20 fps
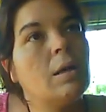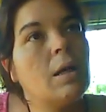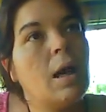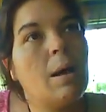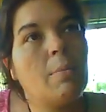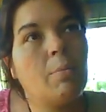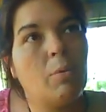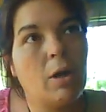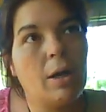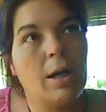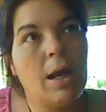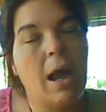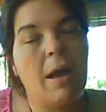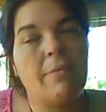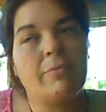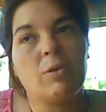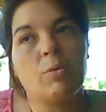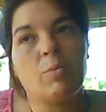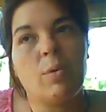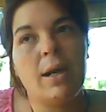I'm going to
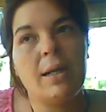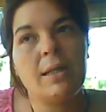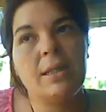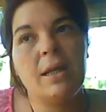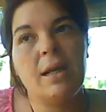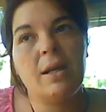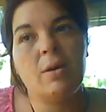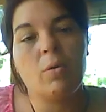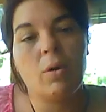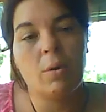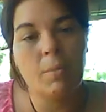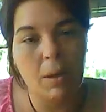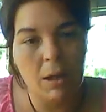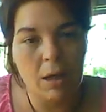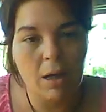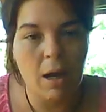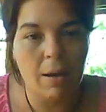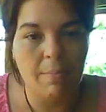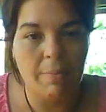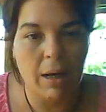have to raise it or I'm going to
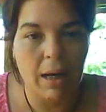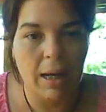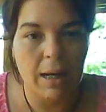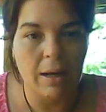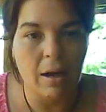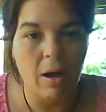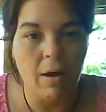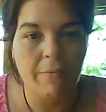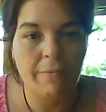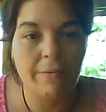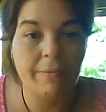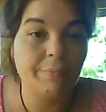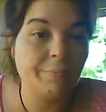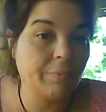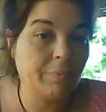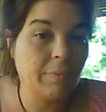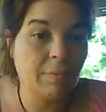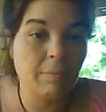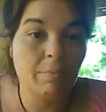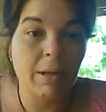cut my leg off.
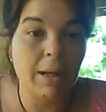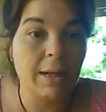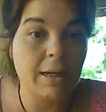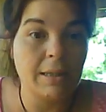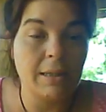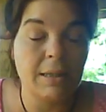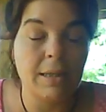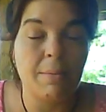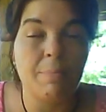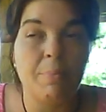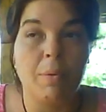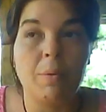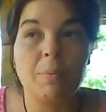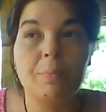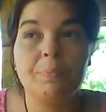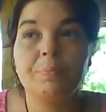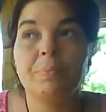Plain and simple.